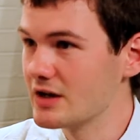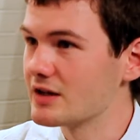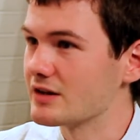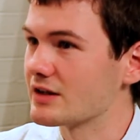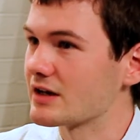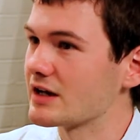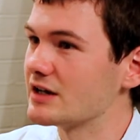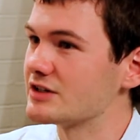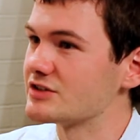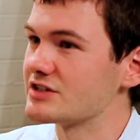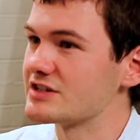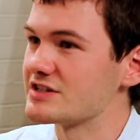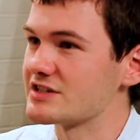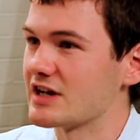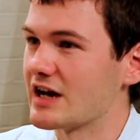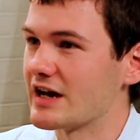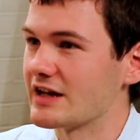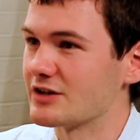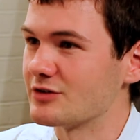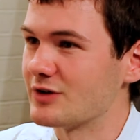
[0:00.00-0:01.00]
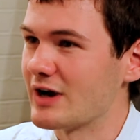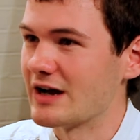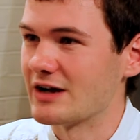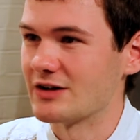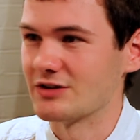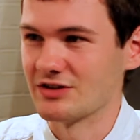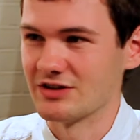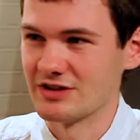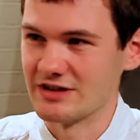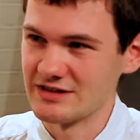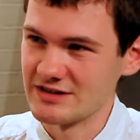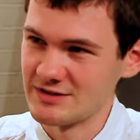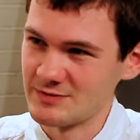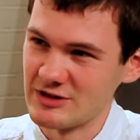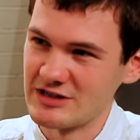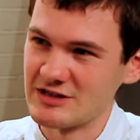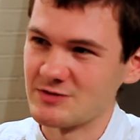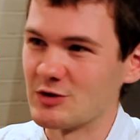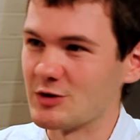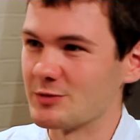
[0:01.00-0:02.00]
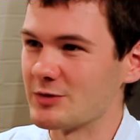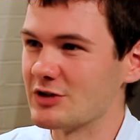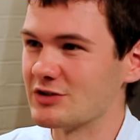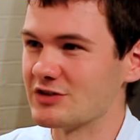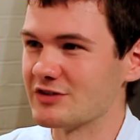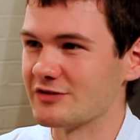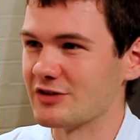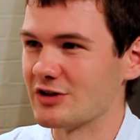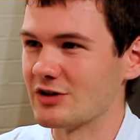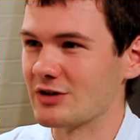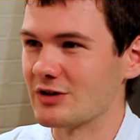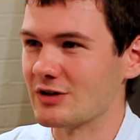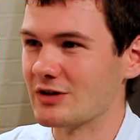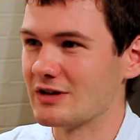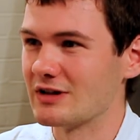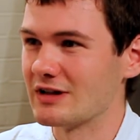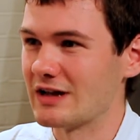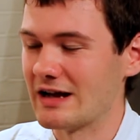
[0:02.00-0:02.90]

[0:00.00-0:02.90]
the countryside around and it's much more beautiful.